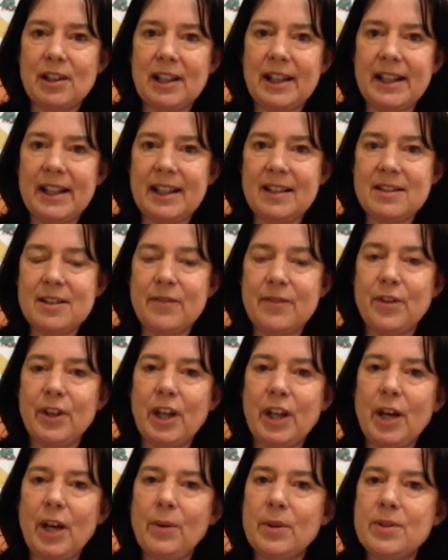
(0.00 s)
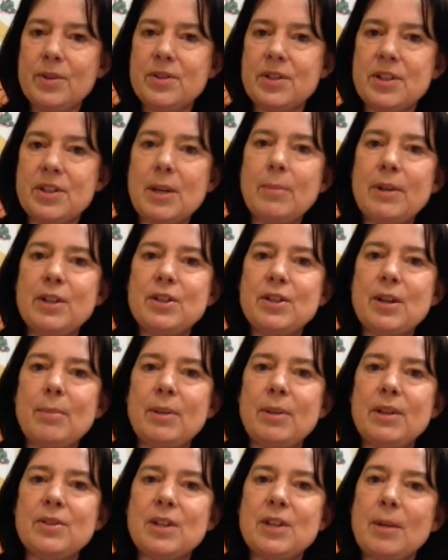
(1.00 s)
like. So if you go on to
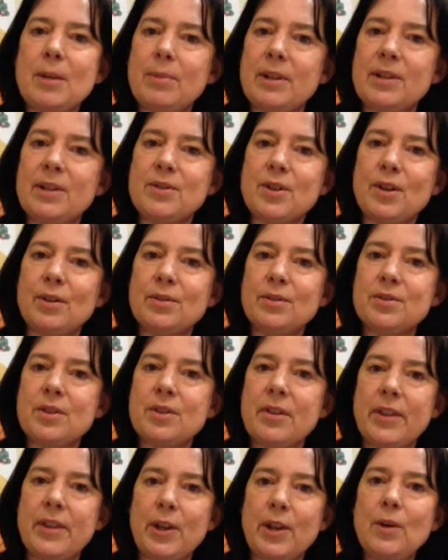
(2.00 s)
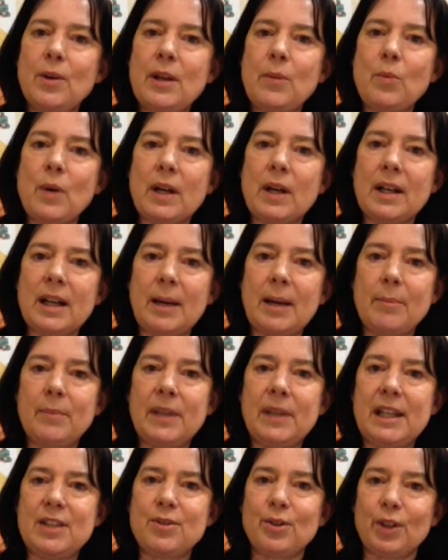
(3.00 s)

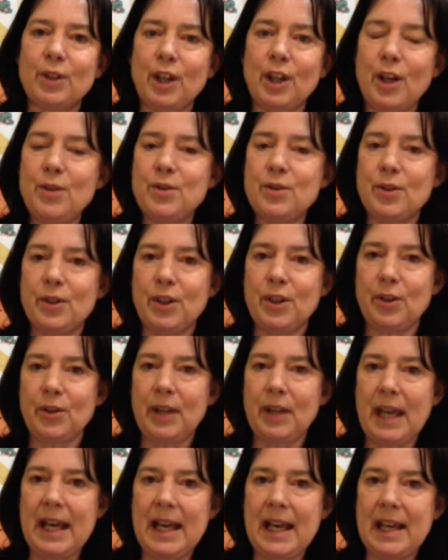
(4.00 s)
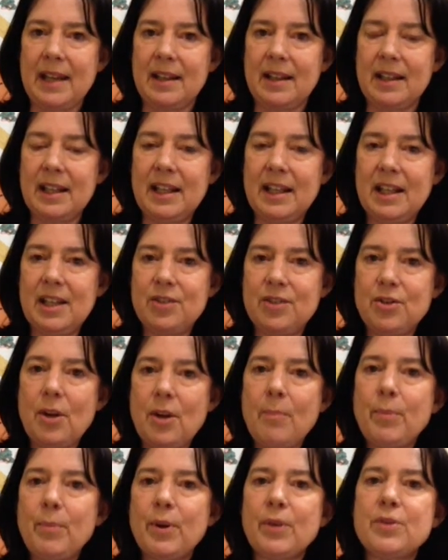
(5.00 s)
www.theallinOneCompany.co.uk,
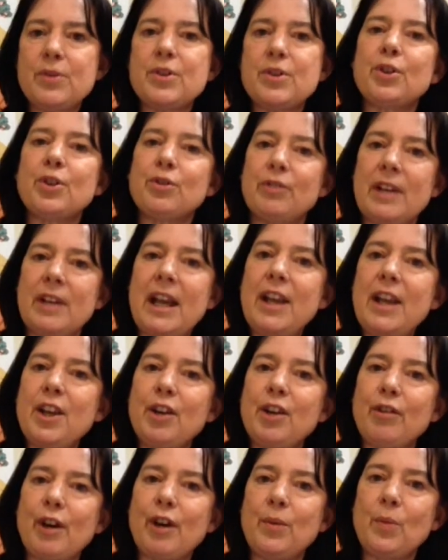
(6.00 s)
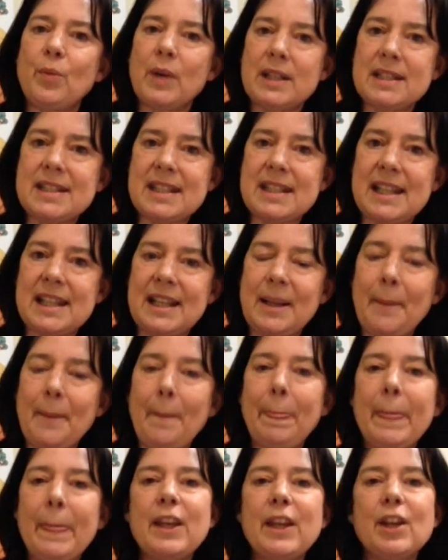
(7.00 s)
jump on to create your own onesie,
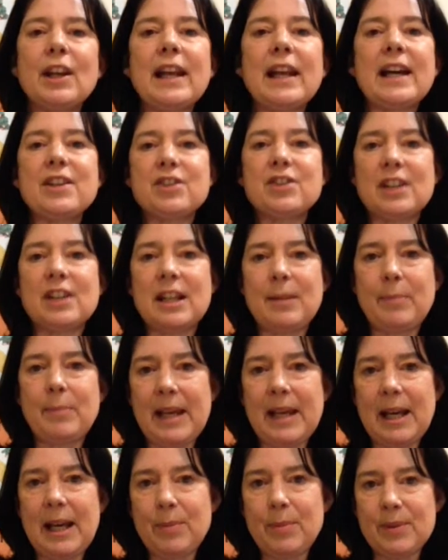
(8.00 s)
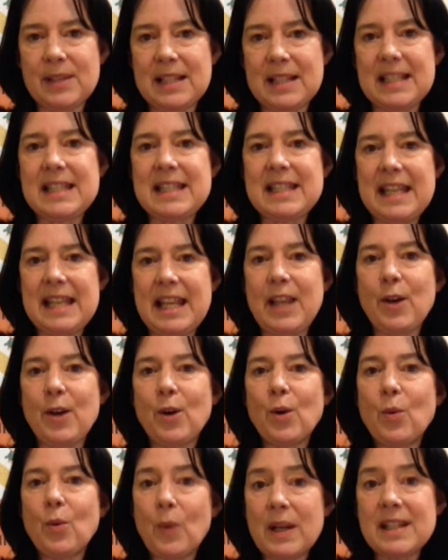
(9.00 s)
you'll actually be able to see
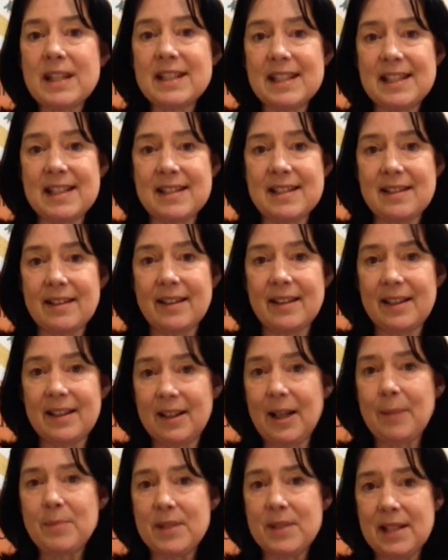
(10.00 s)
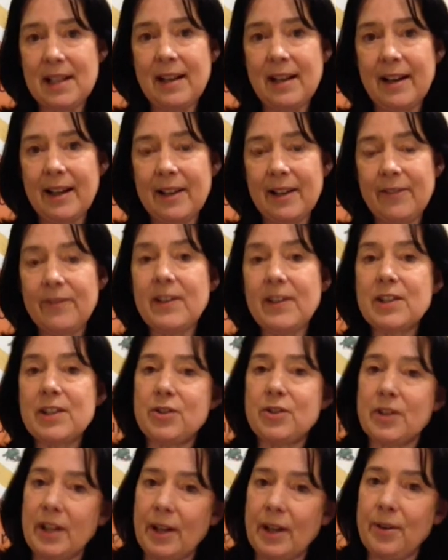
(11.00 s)
your onesie design come to life as
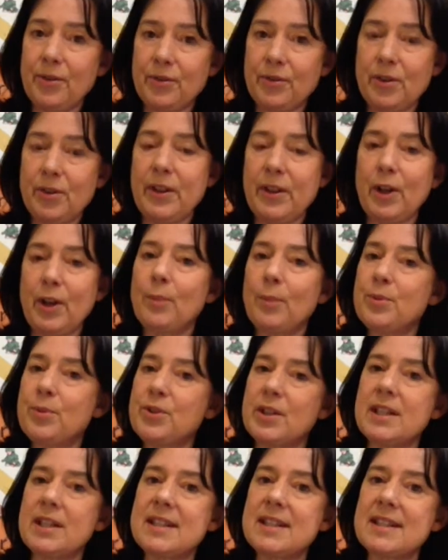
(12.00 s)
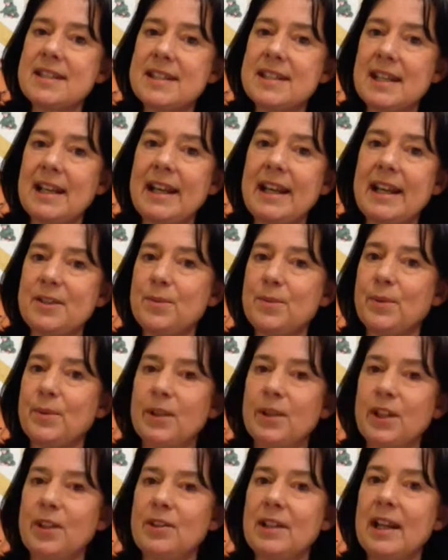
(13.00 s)
you go through the options and select
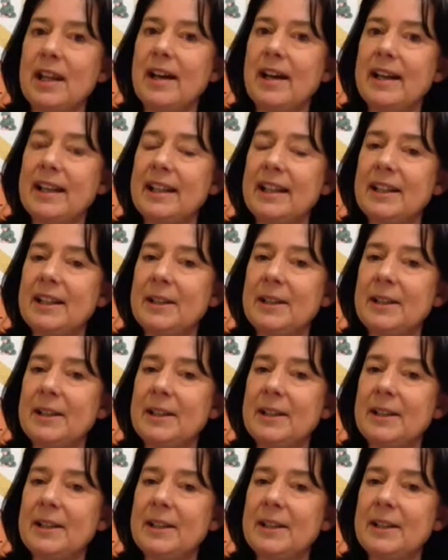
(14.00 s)
what you'd like.